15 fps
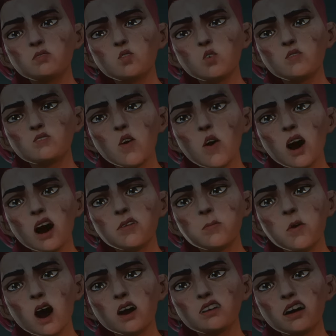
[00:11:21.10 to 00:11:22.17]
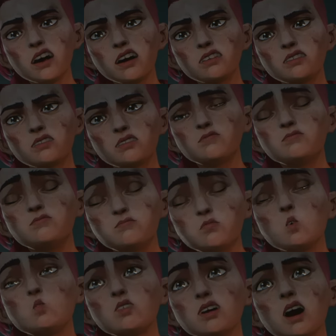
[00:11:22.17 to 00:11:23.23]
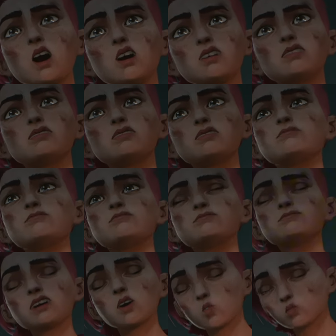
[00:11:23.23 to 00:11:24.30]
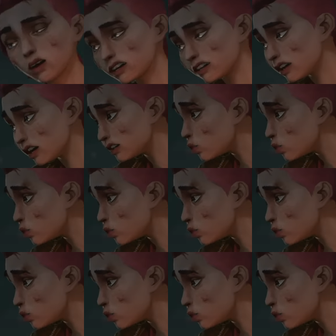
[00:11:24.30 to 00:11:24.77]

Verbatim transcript: We've all had bad days, but we learn and we stick